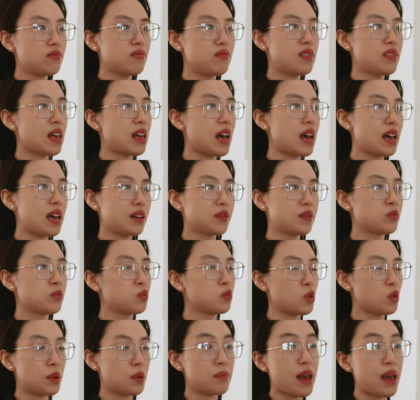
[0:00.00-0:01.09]
than
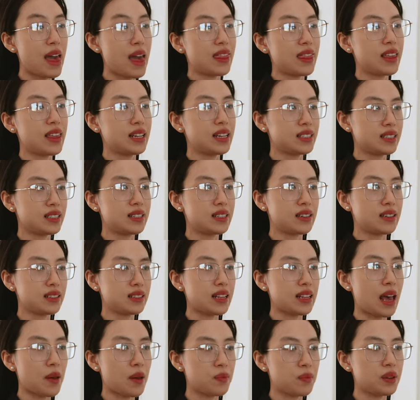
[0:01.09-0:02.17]
when bad things does
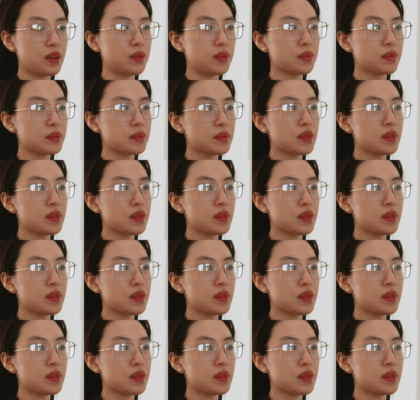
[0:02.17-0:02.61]
happen.